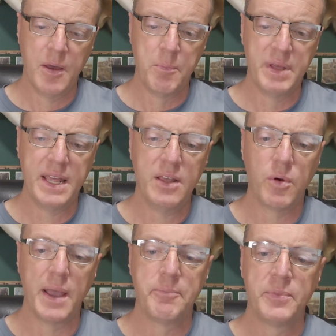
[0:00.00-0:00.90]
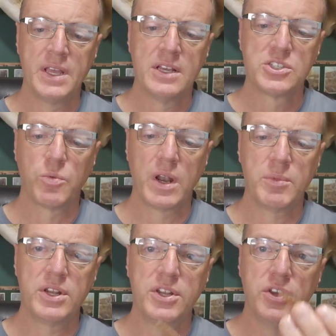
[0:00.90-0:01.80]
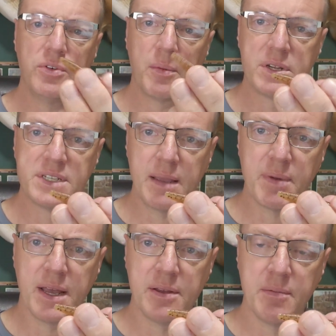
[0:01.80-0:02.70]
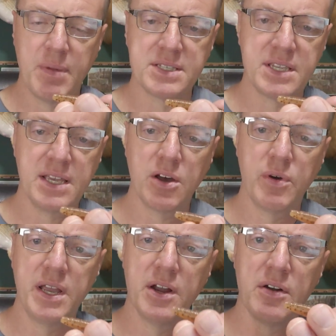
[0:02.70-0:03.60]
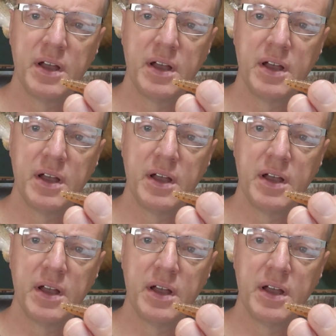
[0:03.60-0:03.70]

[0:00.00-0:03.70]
But anyway, so what I'm going to do, I'm going to take my Senko here,